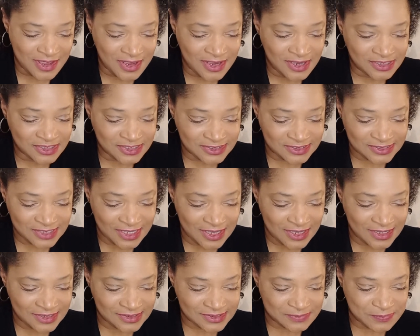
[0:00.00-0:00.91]
She
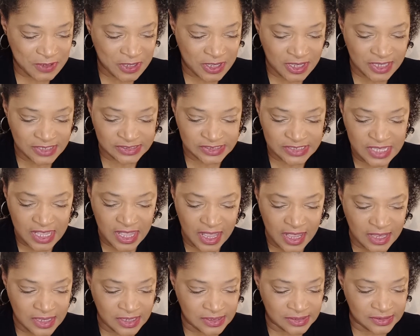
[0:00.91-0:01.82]
says, because he
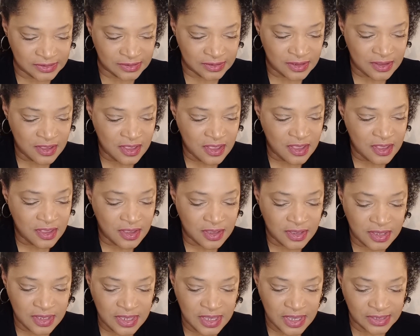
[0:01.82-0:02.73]
has
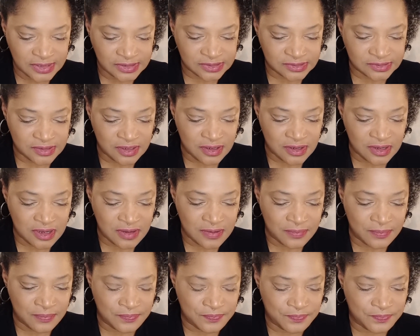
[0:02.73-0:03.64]

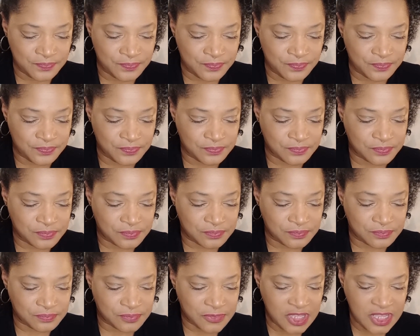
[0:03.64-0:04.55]
a
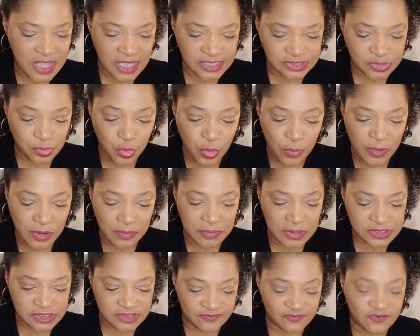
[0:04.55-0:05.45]
woman
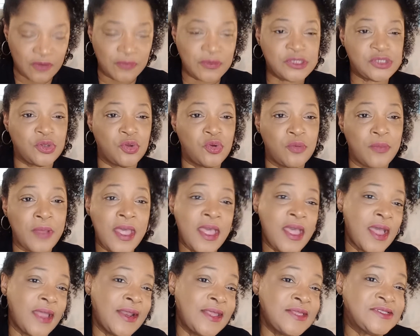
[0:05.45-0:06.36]
missing from his home.
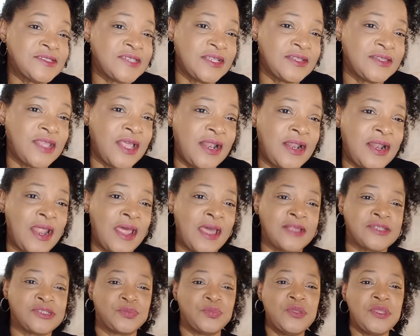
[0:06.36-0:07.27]
And I said that
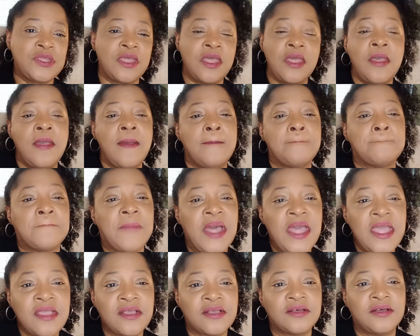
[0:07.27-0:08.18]
last week.
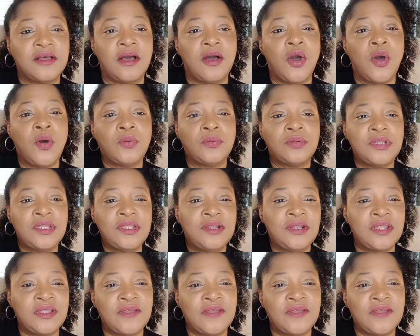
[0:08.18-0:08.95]
Mike only